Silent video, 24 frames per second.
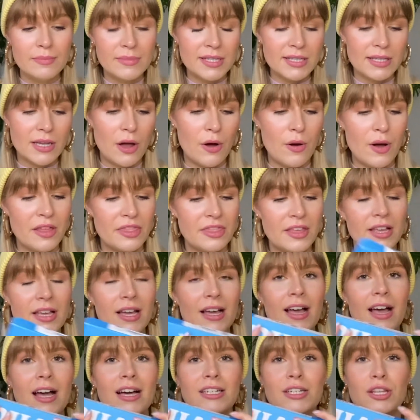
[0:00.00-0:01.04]
So I think I
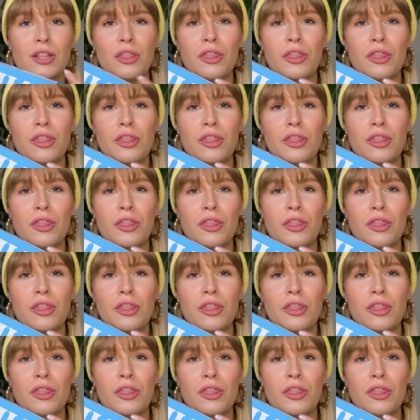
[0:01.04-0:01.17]
had